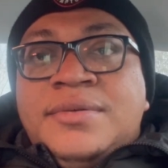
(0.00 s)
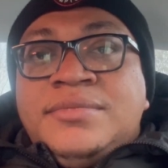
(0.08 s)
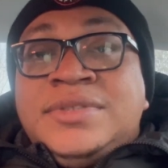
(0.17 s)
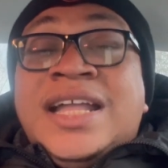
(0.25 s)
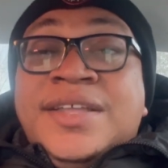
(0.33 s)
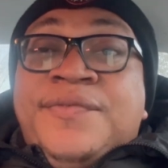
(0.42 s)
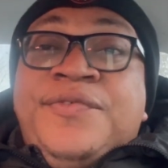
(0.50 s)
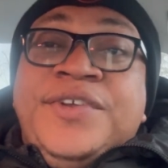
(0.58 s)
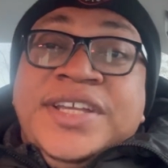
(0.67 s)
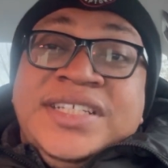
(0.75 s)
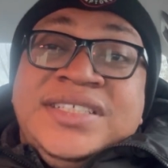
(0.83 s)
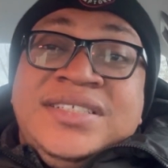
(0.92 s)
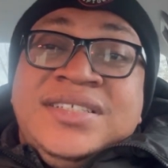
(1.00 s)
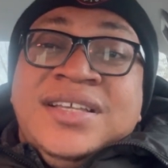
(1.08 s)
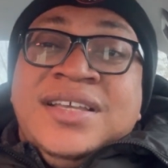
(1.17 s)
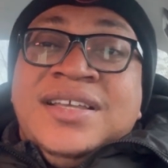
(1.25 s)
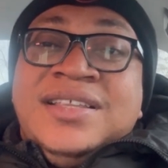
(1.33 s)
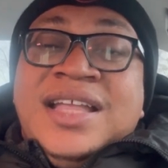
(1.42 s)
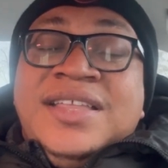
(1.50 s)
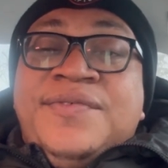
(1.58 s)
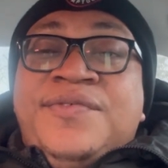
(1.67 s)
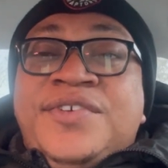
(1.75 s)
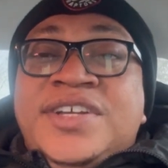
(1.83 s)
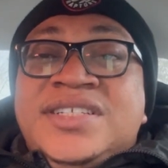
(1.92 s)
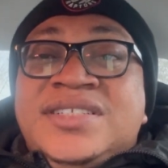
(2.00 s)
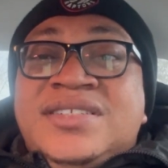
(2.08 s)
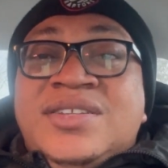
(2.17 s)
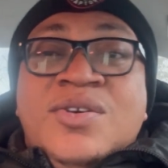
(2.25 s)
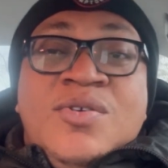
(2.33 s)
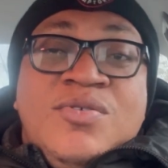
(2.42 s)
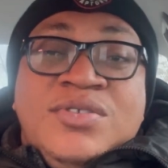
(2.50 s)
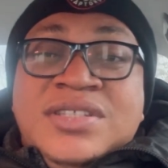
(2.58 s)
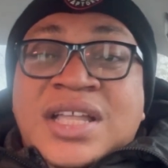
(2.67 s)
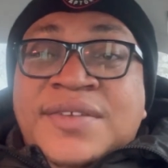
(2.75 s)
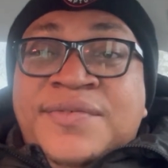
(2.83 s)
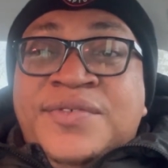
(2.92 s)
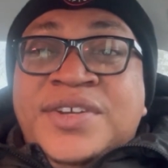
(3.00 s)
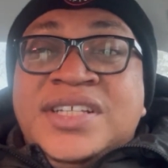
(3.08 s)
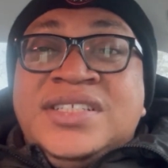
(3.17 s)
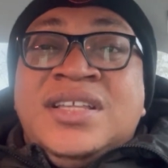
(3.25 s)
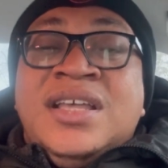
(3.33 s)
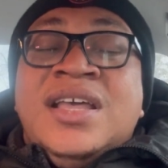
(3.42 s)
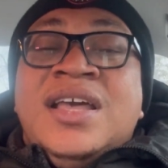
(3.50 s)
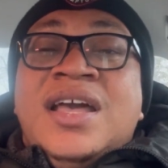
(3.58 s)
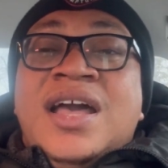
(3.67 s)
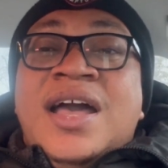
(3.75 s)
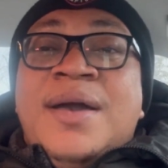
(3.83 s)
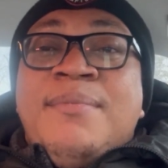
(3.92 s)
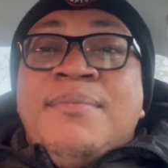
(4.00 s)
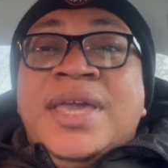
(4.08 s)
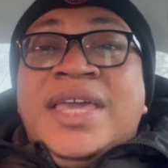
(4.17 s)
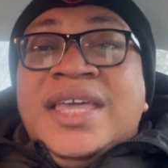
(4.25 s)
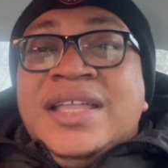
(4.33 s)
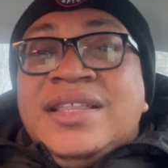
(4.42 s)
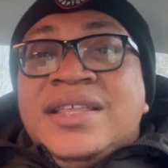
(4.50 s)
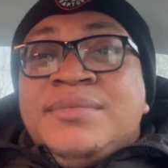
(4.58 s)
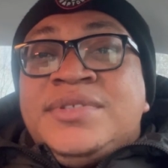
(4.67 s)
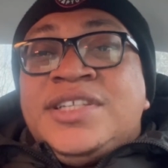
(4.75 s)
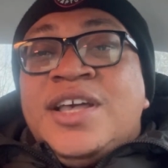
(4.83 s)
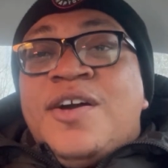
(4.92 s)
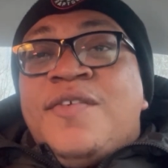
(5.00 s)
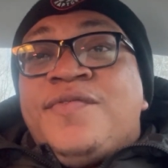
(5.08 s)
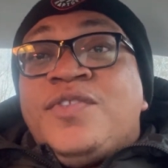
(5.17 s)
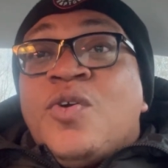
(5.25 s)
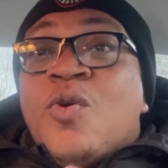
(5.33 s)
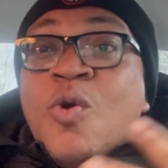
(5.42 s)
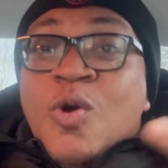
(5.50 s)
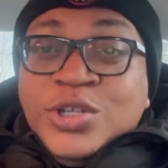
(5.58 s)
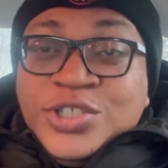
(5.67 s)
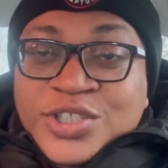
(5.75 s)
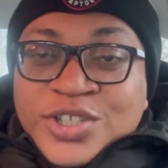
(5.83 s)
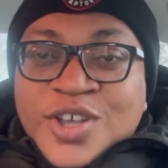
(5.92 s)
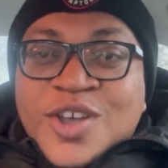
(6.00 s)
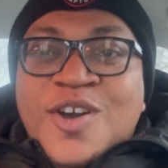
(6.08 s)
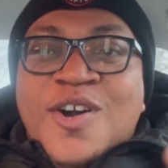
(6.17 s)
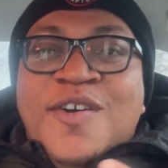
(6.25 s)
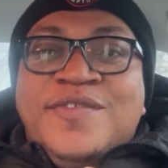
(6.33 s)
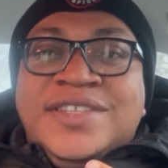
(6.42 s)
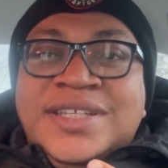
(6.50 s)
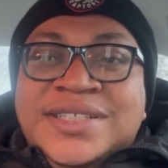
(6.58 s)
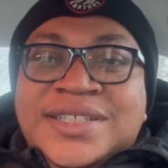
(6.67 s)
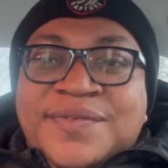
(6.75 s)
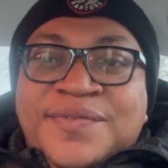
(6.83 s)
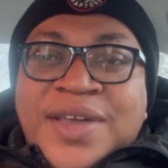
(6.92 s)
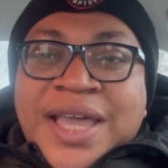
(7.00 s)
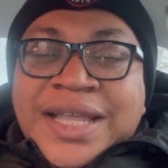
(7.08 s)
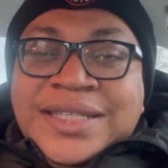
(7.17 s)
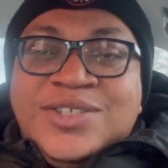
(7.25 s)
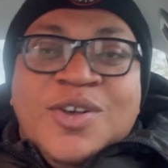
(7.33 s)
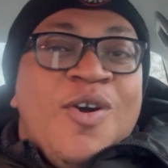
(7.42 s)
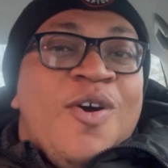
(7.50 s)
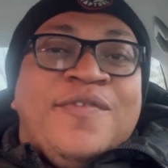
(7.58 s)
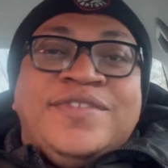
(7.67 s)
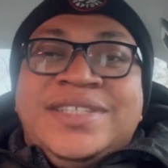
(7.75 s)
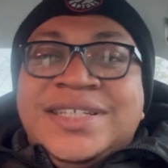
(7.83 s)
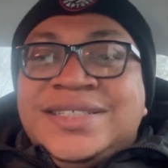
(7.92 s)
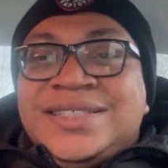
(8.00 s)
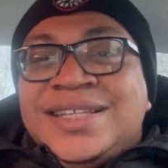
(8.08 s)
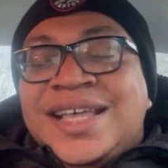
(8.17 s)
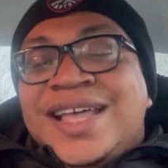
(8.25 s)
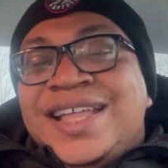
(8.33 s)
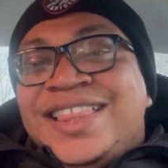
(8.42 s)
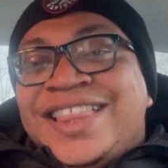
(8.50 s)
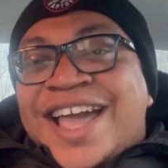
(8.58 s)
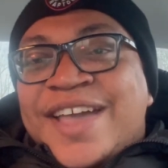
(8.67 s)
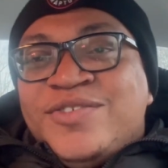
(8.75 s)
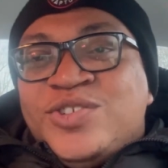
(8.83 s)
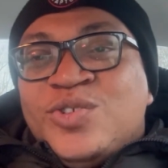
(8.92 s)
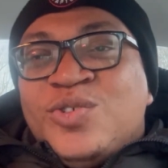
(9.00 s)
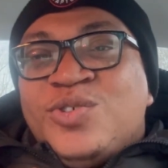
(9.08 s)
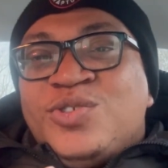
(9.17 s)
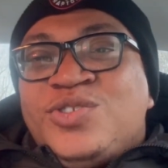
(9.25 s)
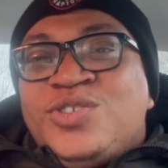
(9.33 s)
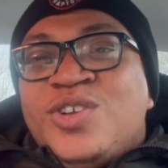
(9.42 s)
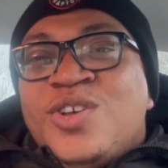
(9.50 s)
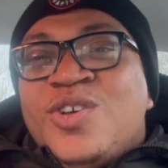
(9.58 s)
Daddy Freeze, the host, Daddy Freeze, making himself the host of this event or of this live shows,